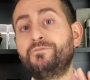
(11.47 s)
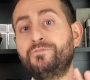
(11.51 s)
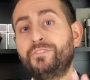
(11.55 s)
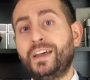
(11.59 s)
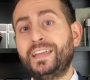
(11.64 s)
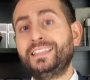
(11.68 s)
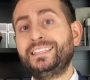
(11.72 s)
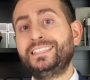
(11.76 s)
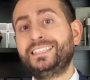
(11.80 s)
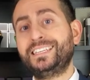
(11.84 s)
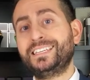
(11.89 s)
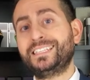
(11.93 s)

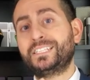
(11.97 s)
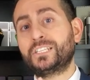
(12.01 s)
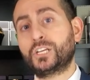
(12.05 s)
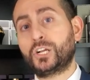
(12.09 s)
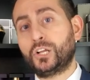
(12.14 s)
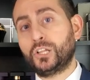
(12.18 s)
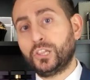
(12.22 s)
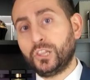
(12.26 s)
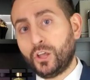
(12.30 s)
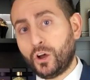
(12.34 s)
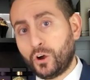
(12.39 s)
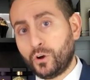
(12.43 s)
Aventus
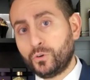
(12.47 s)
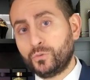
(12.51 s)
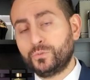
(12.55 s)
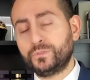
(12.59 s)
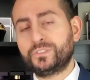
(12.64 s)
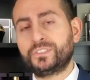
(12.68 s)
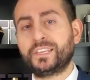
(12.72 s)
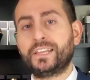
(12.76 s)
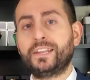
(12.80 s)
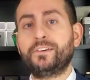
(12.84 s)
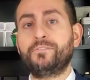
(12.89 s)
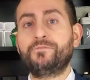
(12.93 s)

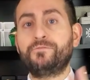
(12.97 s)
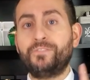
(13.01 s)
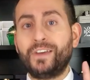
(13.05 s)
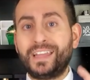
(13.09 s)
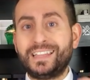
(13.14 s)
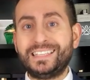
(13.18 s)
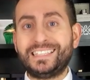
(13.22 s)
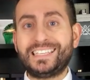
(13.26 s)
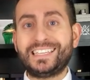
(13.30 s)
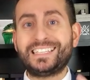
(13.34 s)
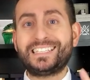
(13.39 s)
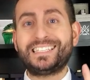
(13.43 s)
clones and
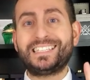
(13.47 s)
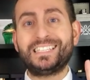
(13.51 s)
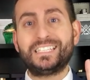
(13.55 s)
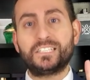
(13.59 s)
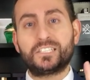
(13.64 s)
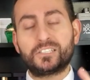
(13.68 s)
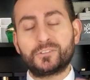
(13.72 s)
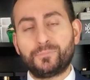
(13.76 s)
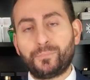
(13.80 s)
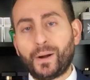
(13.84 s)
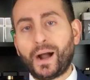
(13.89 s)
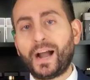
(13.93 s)
Aventus
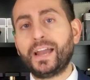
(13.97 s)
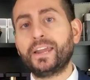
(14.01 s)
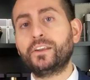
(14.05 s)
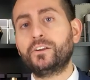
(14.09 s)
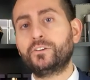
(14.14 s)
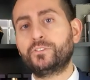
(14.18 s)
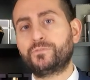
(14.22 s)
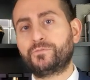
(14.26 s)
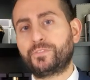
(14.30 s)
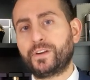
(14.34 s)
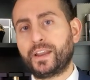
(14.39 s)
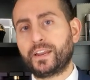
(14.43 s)

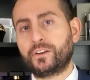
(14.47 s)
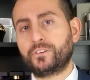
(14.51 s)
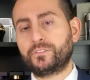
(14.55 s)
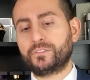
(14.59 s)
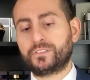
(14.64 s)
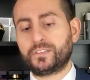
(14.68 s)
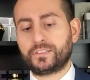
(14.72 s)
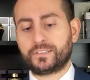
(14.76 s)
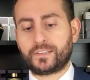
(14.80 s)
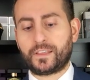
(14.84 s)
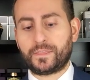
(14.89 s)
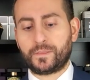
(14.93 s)
inspired
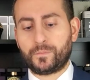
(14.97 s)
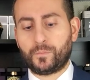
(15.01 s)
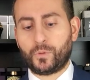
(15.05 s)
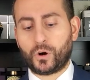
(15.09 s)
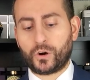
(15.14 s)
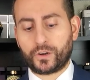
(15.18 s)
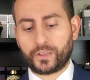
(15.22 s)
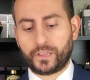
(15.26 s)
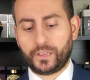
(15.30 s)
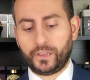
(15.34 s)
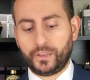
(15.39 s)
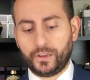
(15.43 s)
fragrances on the
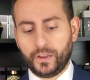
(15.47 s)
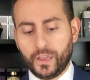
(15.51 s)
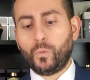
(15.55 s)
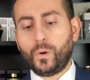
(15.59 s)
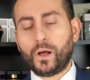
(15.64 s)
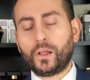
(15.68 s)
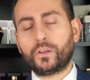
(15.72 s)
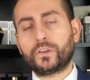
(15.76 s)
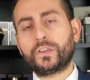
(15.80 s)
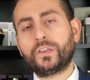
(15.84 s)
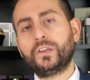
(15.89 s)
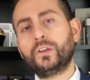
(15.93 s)
market.
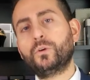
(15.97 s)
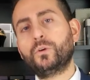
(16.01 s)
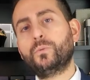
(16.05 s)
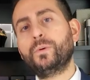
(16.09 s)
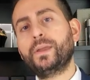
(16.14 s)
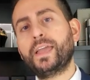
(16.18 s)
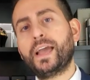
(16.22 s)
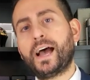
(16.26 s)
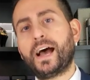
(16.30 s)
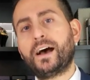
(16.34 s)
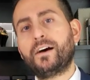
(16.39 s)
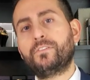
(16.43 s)
Well, here
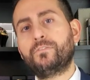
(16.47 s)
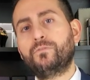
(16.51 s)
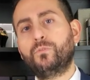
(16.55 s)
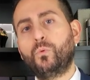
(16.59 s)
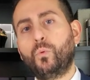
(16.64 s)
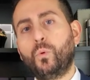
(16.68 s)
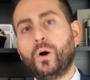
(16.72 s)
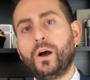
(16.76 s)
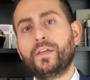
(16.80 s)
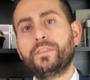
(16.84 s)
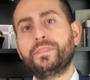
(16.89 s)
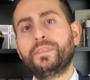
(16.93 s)
we have
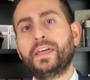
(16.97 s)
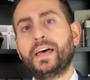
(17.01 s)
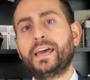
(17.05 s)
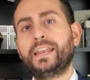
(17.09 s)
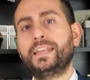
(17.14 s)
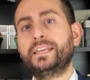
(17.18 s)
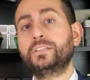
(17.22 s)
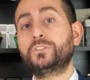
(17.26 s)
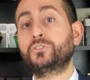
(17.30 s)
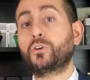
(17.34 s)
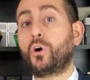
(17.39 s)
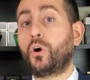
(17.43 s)
one that
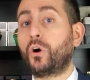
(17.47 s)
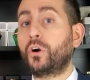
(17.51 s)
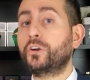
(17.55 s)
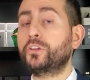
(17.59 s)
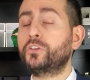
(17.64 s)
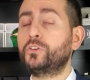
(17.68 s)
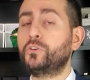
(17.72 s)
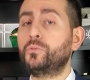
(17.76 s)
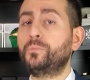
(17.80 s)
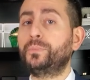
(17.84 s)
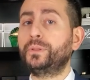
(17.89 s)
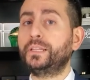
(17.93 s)
is
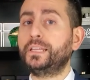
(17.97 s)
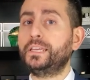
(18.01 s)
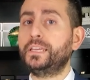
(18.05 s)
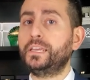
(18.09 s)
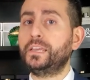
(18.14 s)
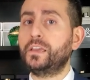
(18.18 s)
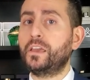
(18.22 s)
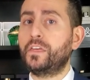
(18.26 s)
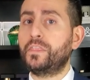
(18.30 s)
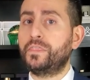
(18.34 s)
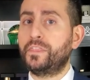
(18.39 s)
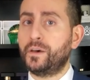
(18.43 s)

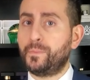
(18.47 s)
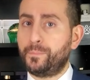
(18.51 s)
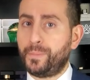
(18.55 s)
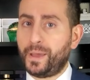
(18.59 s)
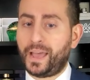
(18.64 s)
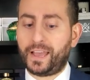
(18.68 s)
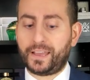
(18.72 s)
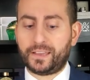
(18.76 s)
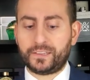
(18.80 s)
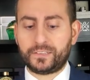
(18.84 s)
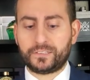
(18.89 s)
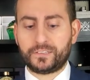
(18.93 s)
arguably the
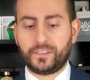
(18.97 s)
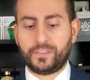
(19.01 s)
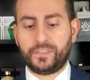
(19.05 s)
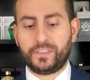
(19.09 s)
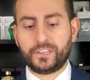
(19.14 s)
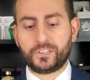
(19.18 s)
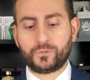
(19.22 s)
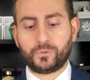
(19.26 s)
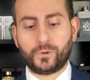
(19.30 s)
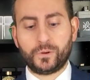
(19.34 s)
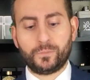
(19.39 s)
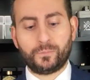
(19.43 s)
best.
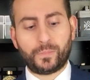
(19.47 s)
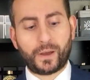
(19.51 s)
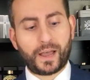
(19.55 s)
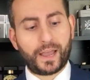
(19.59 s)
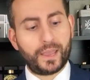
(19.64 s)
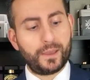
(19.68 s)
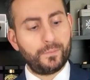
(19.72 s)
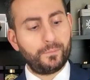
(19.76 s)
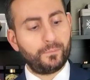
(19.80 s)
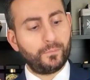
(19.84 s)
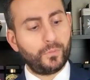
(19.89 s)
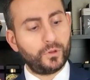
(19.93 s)
This one
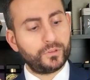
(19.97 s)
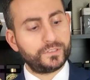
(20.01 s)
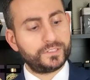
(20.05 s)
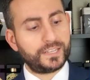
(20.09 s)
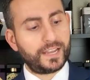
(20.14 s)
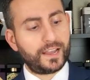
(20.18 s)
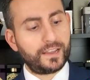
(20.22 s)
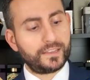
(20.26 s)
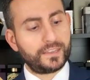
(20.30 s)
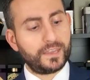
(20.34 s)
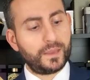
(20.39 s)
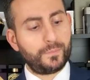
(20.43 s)
by
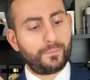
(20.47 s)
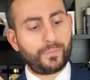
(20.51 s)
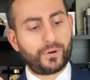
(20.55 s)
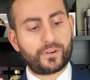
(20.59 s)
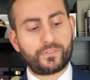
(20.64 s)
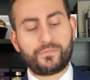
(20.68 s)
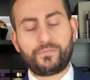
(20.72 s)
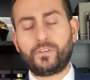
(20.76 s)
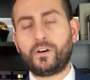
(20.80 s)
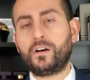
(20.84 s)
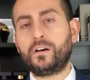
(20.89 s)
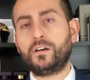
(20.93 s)
Montagne
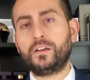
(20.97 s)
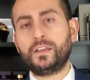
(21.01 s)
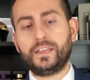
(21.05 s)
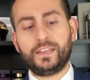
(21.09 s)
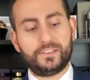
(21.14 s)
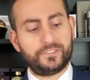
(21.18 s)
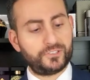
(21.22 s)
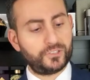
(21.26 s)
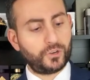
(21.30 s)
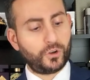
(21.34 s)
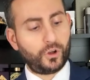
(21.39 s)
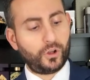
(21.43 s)
Parfum
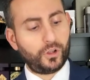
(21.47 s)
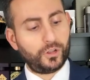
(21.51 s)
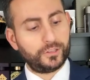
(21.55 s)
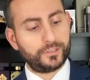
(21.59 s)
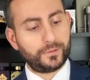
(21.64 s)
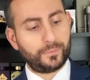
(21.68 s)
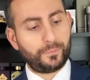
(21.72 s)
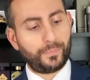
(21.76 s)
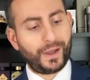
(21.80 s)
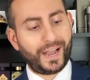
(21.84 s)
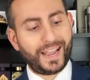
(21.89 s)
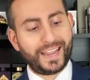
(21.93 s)
is
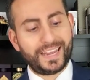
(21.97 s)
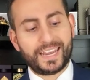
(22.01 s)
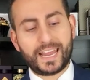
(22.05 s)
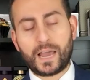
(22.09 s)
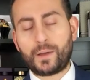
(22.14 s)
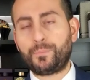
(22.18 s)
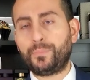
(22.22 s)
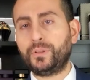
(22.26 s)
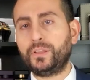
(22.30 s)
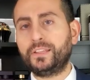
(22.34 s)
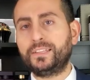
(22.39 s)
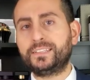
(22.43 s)
called
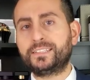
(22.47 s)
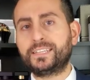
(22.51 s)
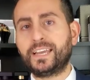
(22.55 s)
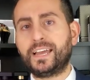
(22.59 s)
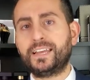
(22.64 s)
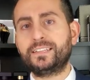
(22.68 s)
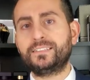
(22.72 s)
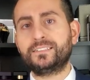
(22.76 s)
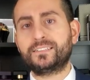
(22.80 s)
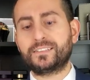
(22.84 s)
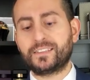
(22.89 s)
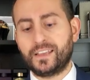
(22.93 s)
Pineapple
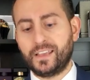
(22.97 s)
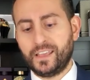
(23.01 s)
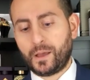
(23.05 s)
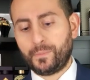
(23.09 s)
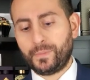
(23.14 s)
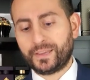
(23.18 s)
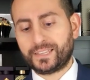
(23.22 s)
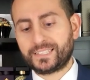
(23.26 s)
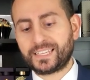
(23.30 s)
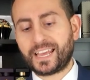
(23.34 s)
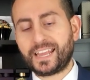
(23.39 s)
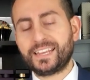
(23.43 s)
Intense. I'm
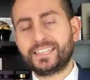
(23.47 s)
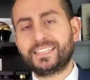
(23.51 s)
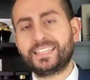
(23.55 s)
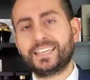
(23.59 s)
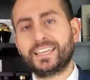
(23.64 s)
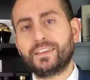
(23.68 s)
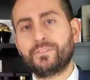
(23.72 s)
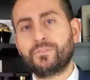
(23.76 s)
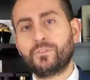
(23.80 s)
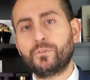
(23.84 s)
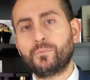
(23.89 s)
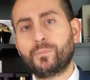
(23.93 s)
excited to
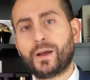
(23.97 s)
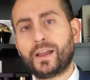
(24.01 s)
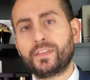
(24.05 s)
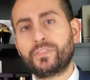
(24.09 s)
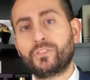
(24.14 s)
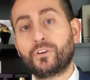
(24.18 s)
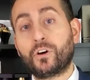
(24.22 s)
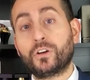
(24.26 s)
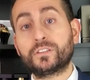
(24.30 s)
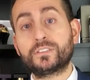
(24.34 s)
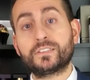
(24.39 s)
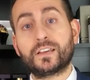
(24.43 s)
give you my
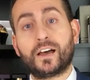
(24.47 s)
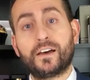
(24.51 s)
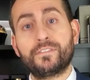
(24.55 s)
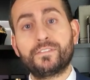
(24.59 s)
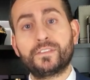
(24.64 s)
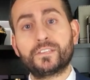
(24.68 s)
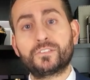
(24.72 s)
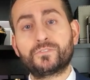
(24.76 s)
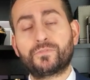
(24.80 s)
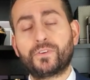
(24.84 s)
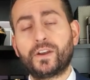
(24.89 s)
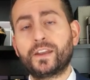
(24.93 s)
thoughts on
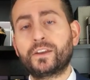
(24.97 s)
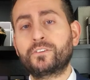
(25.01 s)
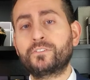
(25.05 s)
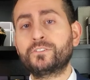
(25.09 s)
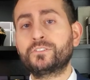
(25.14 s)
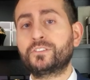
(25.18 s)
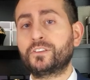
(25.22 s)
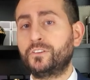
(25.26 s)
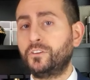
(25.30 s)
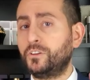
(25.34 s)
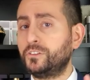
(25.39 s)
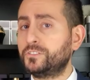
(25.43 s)
this
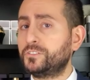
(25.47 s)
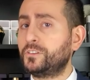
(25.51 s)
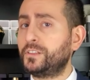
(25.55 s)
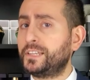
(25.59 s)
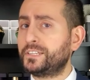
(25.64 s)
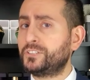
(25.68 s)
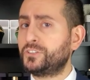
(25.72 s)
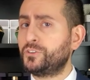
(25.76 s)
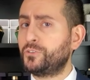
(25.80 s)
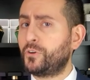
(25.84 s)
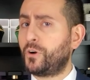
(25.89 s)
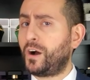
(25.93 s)
fragrance and also
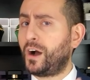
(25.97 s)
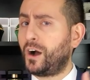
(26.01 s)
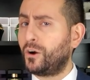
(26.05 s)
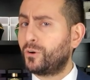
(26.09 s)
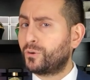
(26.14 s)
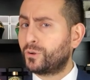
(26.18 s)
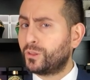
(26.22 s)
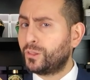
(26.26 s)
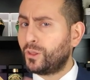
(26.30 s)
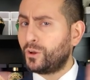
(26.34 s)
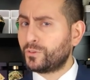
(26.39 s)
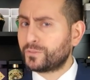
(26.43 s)
let you know how
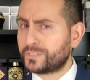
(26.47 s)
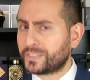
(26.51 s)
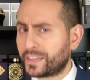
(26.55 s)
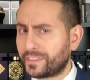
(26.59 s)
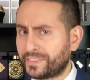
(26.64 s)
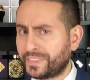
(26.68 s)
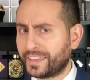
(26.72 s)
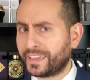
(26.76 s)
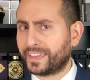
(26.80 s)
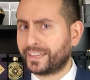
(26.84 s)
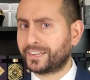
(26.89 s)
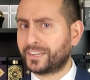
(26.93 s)
close I
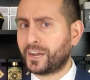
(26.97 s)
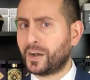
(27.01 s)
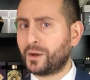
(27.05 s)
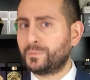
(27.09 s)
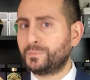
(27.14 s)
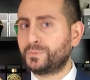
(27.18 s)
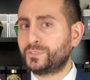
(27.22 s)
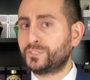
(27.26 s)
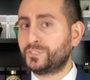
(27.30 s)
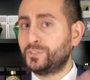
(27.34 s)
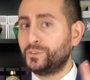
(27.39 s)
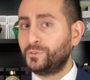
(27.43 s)
think it
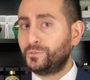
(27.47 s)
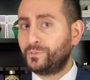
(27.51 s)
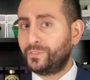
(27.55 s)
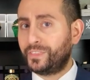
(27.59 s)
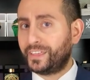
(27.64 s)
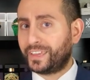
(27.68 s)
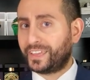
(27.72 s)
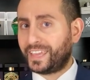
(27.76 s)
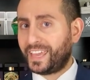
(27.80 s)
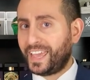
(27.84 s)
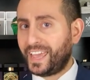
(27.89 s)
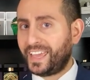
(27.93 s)
comes to
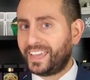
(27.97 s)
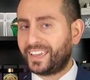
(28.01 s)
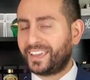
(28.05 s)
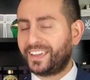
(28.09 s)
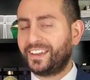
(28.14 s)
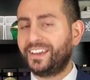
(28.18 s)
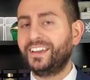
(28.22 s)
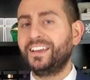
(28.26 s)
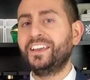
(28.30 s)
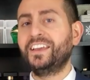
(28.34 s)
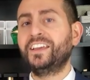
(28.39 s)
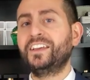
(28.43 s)
The
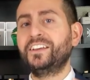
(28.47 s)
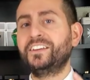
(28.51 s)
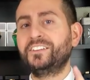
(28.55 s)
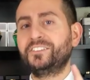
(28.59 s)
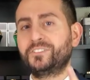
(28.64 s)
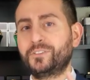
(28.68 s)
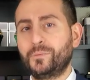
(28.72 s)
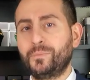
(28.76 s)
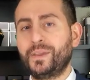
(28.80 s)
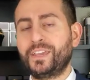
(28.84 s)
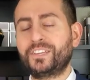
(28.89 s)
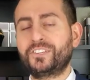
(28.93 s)
King
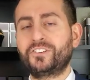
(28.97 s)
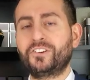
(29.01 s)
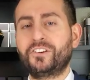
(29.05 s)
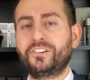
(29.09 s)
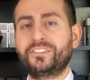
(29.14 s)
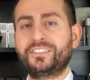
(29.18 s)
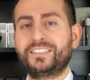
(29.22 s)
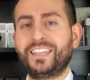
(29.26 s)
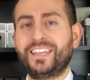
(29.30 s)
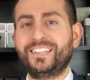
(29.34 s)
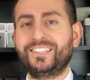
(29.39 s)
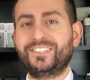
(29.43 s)
so make sure
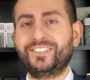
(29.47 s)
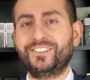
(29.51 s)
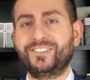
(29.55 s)
to stay